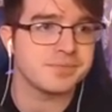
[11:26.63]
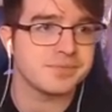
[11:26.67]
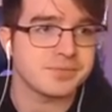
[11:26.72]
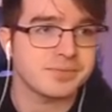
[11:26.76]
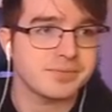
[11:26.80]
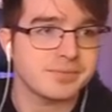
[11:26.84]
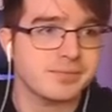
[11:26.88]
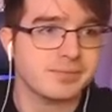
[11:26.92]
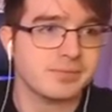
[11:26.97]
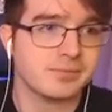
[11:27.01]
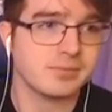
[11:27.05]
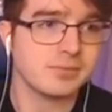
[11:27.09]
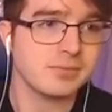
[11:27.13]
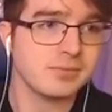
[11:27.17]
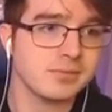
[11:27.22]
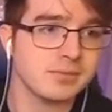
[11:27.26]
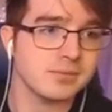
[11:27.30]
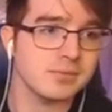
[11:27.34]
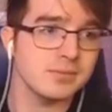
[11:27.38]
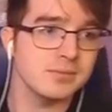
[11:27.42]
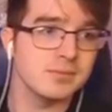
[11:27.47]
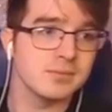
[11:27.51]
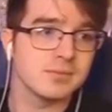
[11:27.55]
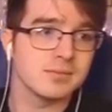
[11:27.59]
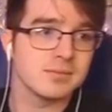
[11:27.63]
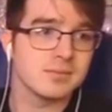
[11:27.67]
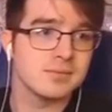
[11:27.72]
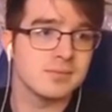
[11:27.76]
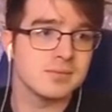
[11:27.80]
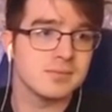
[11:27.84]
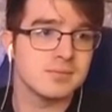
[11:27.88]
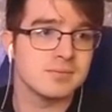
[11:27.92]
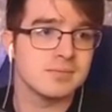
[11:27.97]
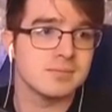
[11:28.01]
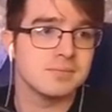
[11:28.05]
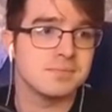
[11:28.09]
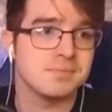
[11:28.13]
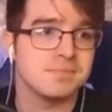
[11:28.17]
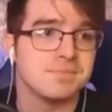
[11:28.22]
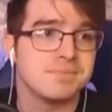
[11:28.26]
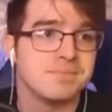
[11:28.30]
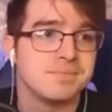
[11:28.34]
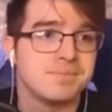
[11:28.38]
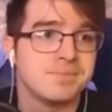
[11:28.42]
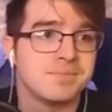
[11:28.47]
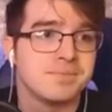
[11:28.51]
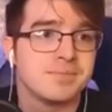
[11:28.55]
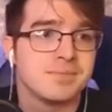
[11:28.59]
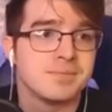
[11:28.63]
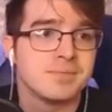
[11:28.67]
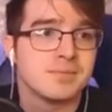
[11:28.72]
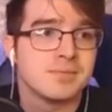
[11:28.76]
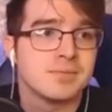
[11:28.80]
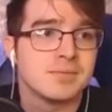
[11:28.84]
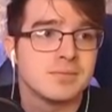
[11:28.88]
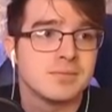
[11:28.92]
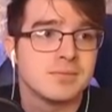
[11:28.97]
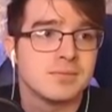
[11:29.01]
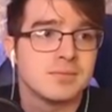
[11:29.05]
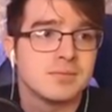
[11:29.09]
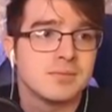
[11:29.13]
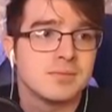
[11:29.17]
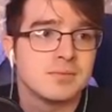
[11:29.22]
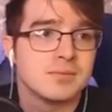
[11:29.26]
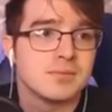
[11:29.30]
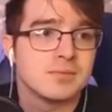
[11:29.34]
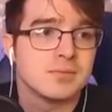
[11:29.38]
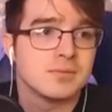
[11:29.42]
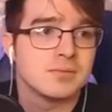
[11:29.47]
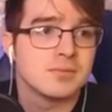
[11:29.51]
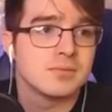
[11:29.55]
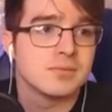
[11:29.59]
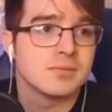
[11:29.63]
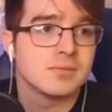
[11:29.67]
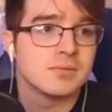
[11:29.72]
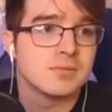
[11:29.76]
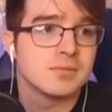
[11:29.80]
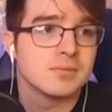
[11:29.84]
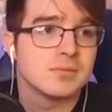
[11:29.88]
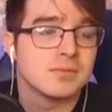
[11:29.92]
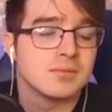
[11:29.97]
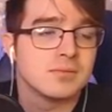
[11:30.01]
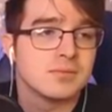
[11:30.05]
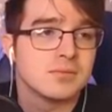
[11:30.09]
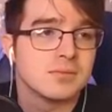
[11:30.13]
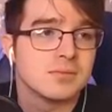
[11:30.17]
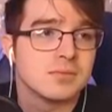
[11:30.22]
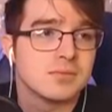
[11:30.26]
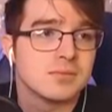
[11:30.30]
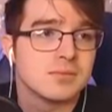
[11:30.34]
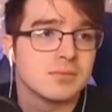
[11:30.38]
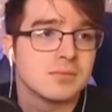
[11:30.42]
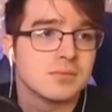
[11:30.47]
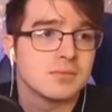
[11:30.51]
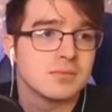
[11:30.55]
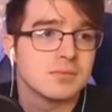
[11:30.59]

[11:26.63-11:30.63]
This person isn't speaking.